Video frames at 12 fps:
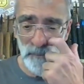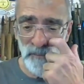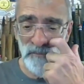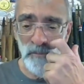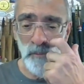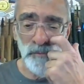
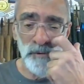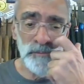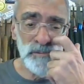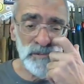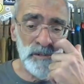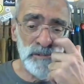from what
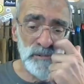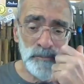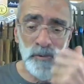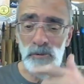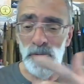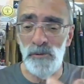I'm saying to
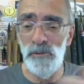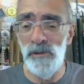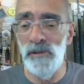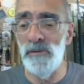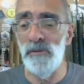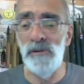what you're
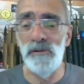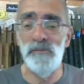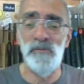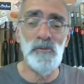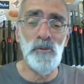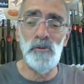hearing and
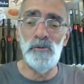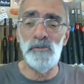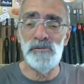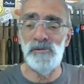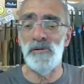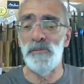from what
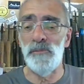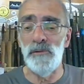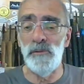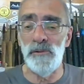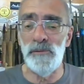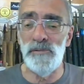you're typing,
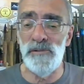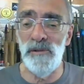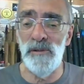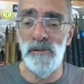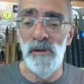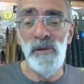what I'm
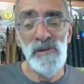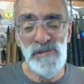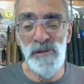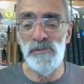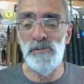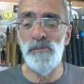seeing. It's
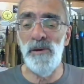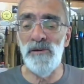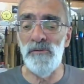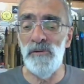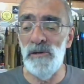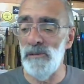not too
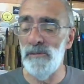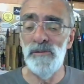bad, really.